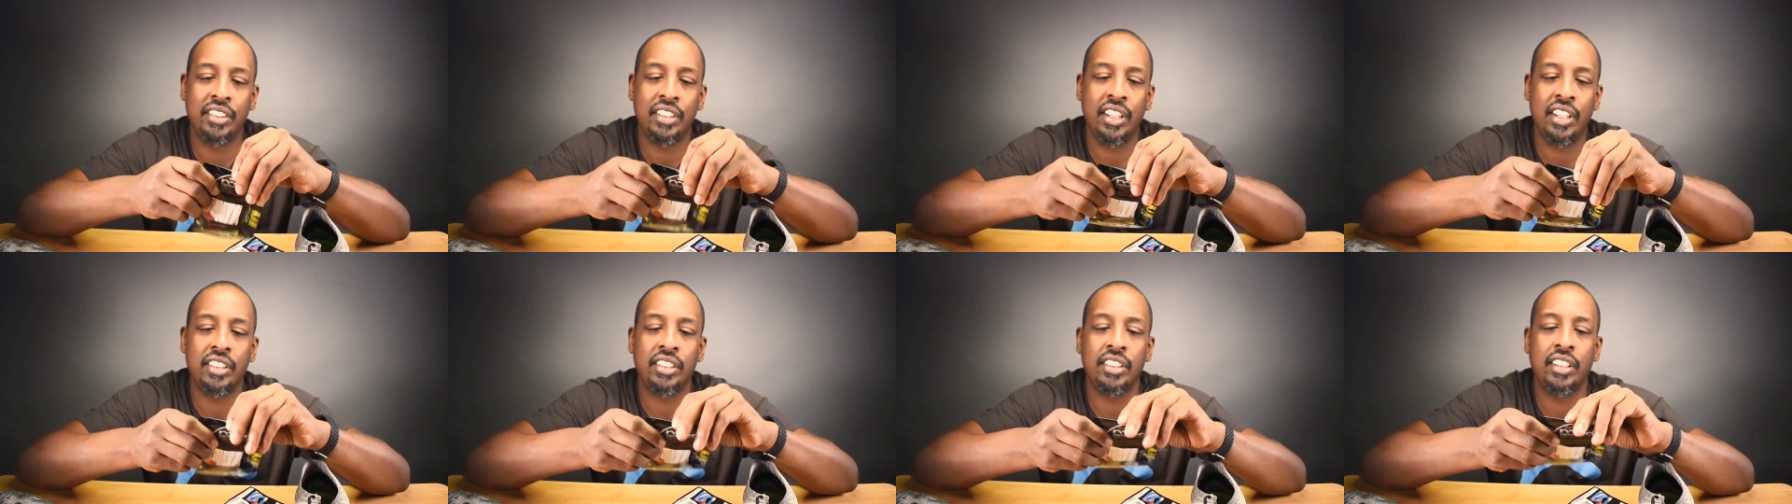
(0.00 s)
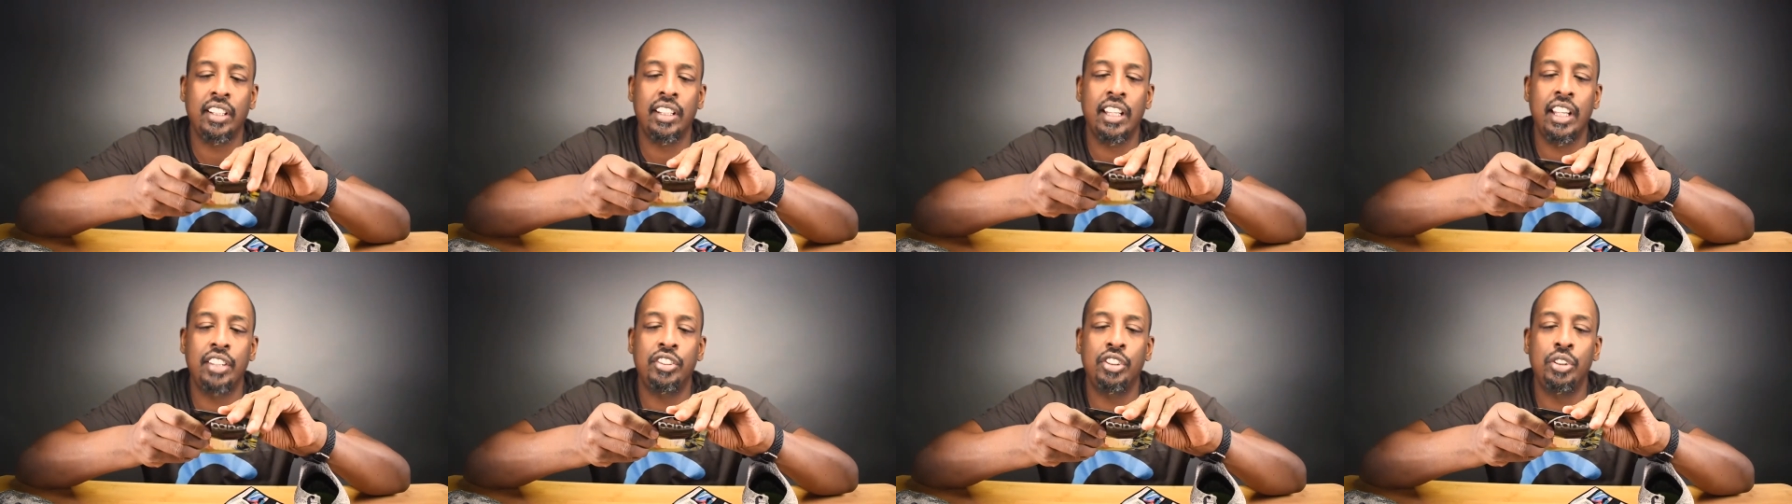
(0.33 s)
just
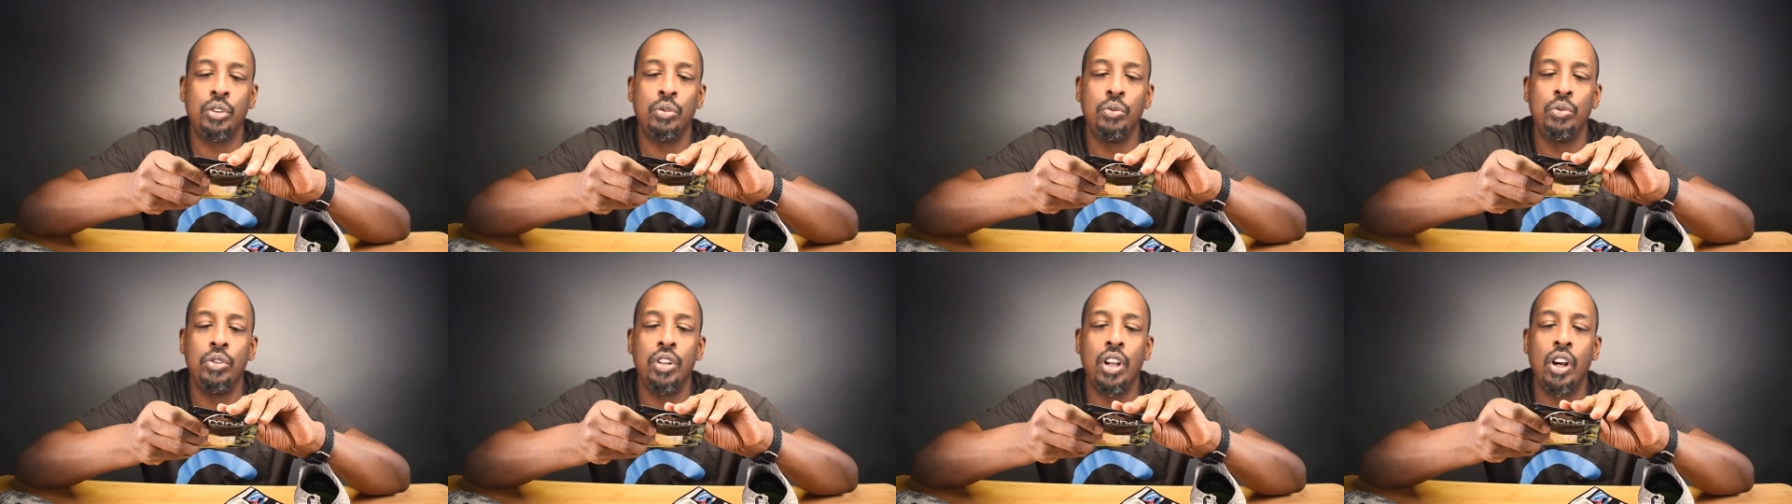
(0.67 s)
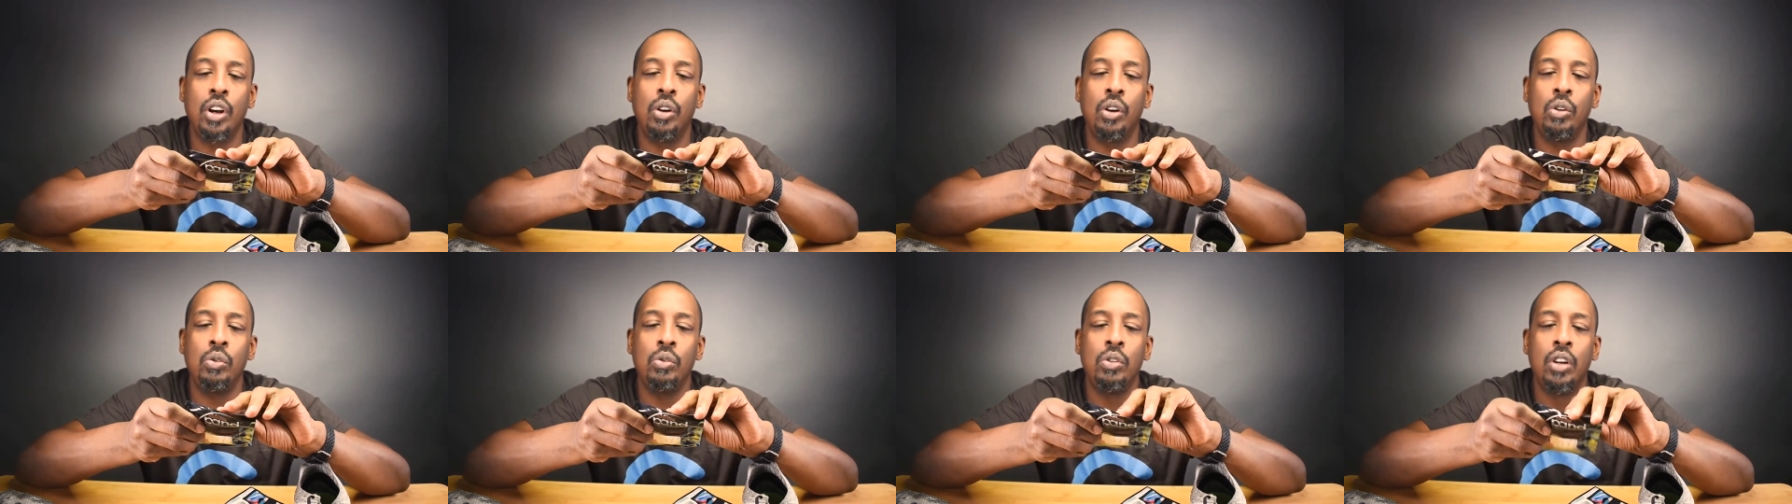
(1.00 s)
to let you
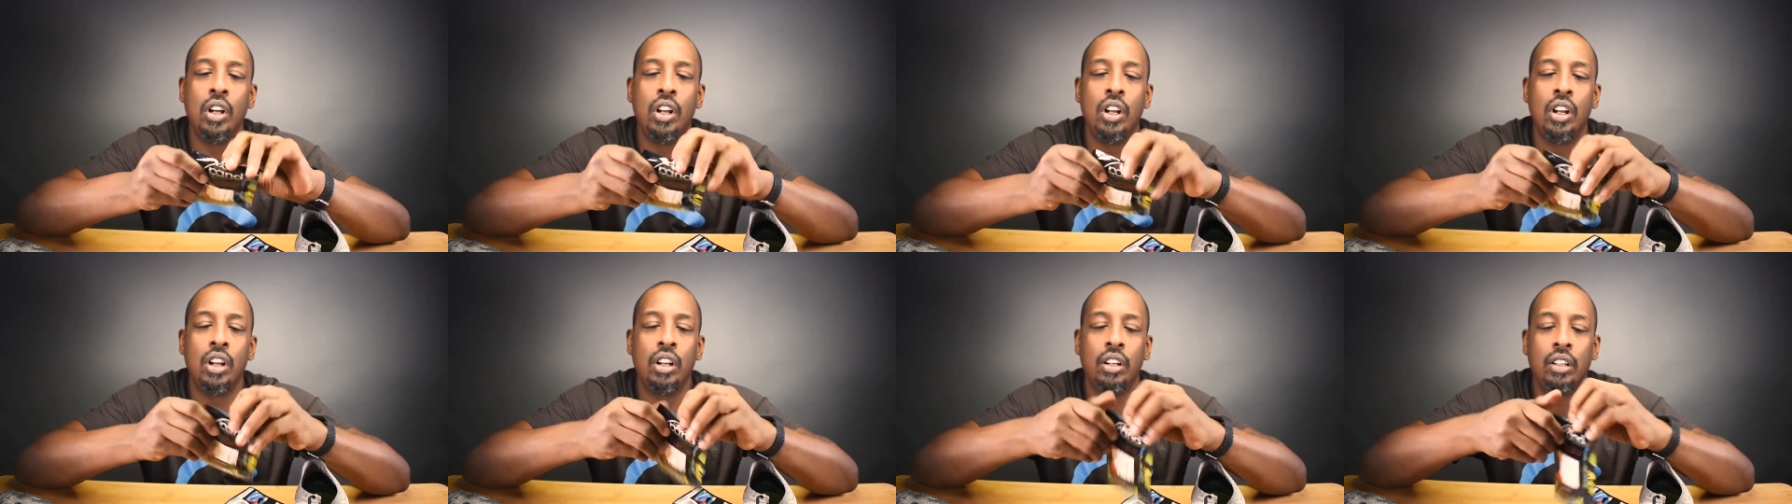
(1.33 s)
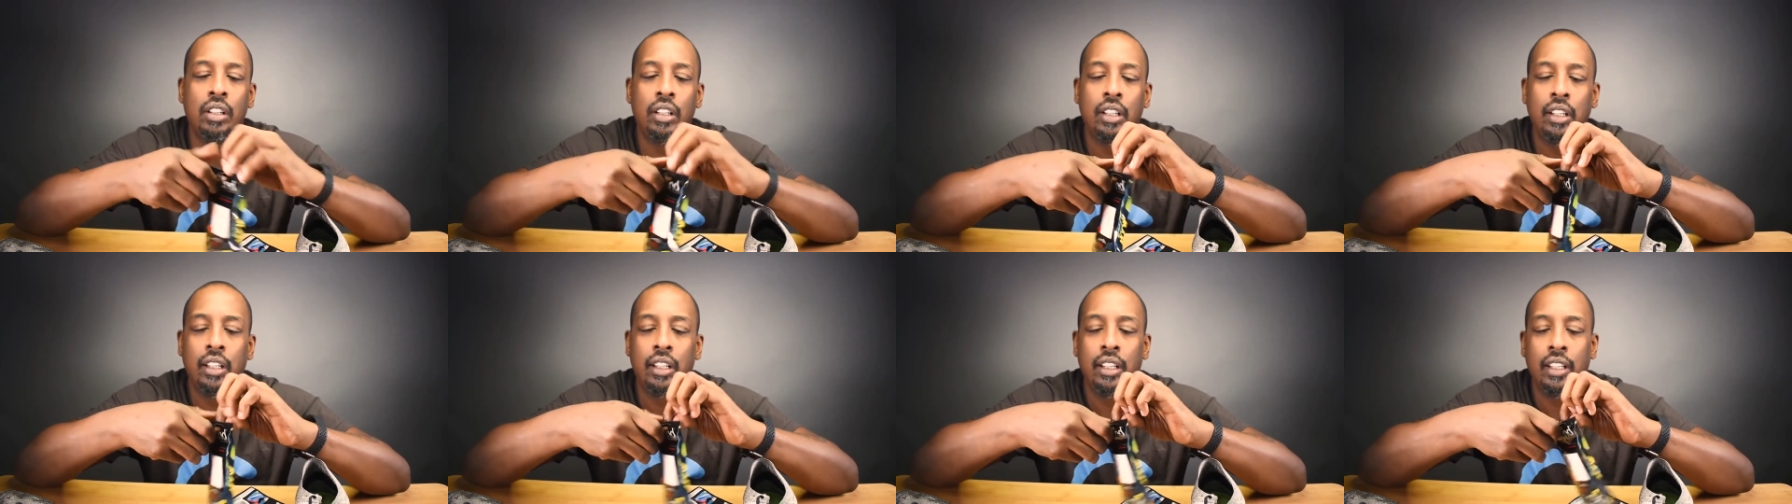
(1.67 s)
know,
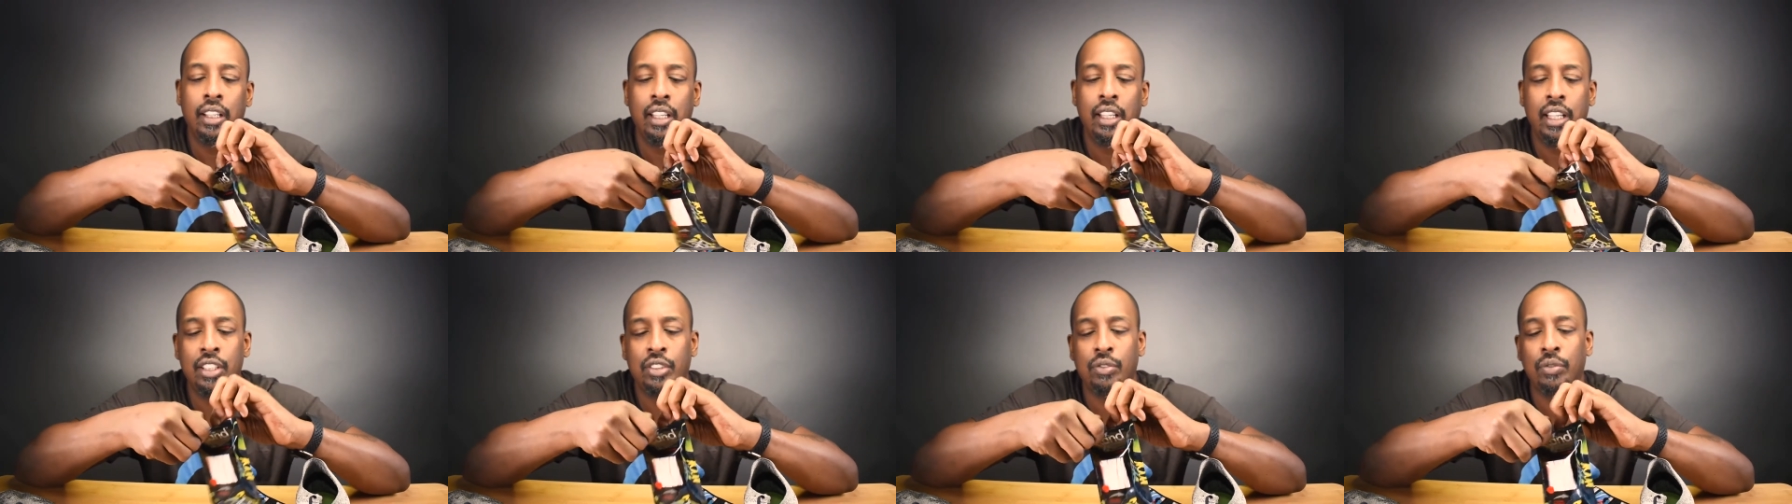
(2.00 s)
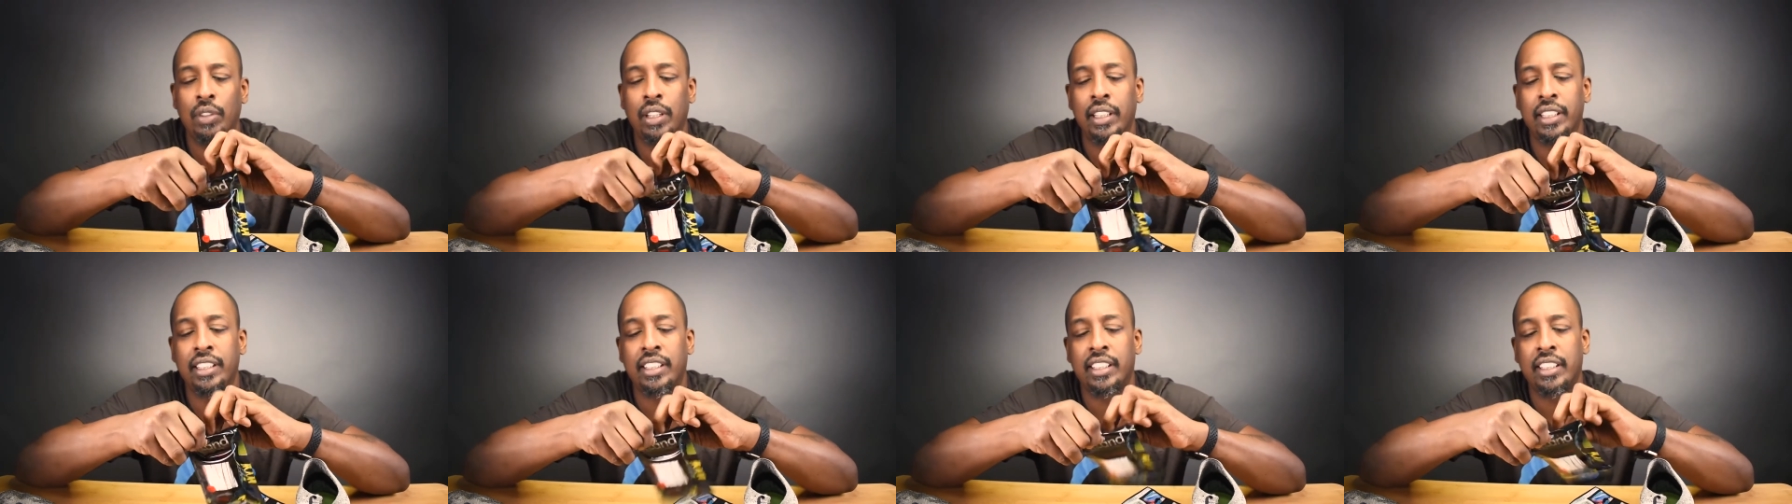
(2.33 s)
it's really